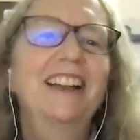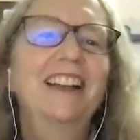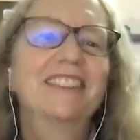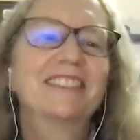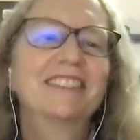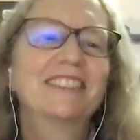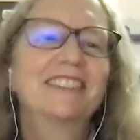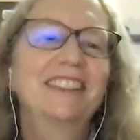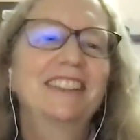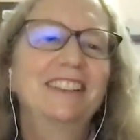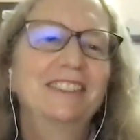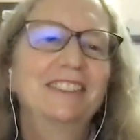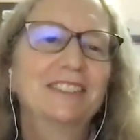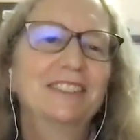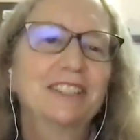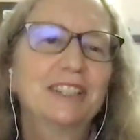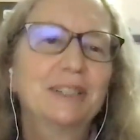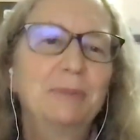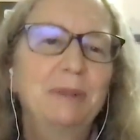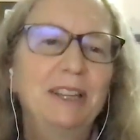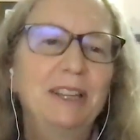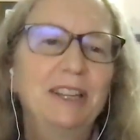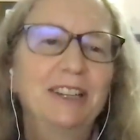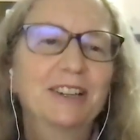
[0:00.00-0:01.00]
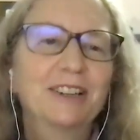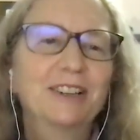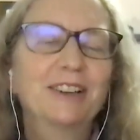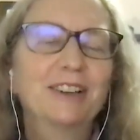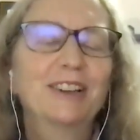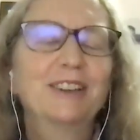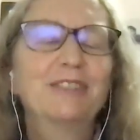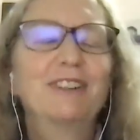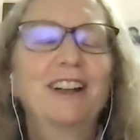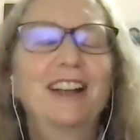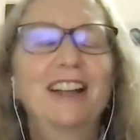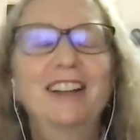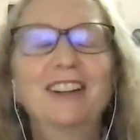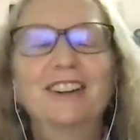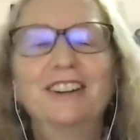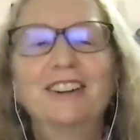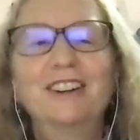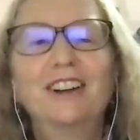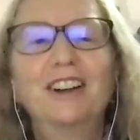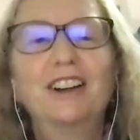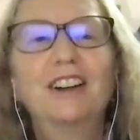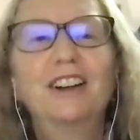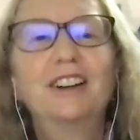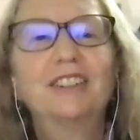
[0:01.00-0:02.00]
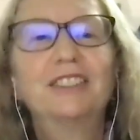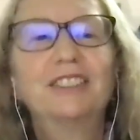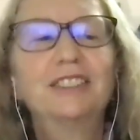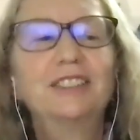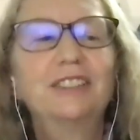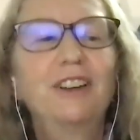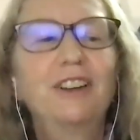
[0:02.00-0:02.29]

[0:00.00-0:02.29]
as an English speaker and writer